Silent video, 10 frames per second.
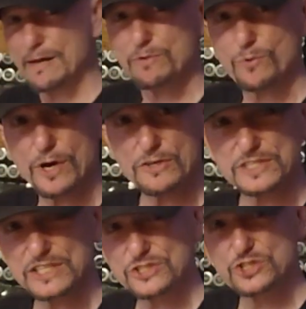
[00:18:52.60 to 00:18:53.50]
got up to where I was
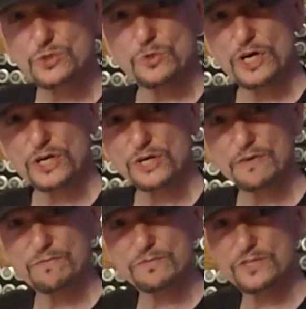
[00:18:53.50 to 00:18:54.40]
getting 200
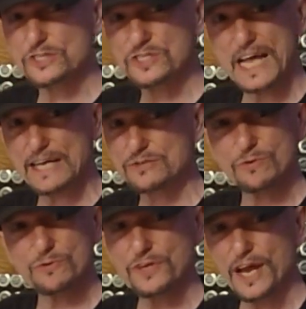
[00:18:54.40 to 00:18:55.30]
of just
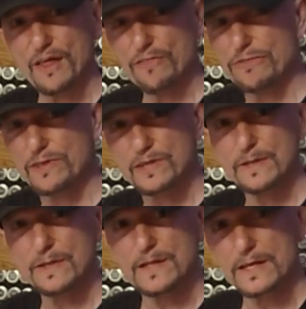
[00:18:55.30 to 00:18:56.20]
natural death
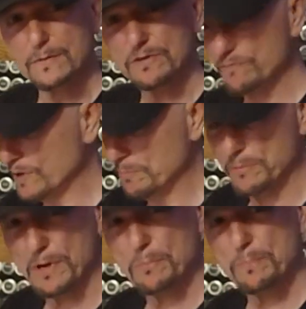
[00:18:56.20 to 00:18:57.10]
before I
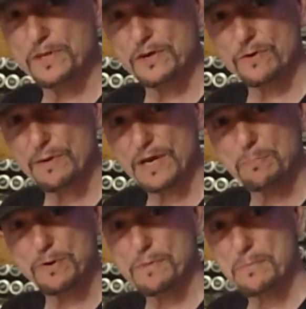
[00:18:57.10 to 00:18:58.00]
put my, right when I
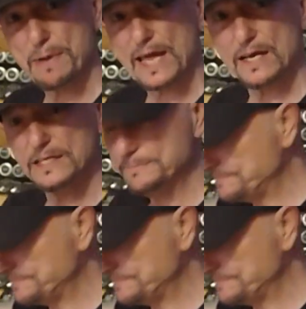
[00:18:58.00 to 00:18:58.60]
put my panel in.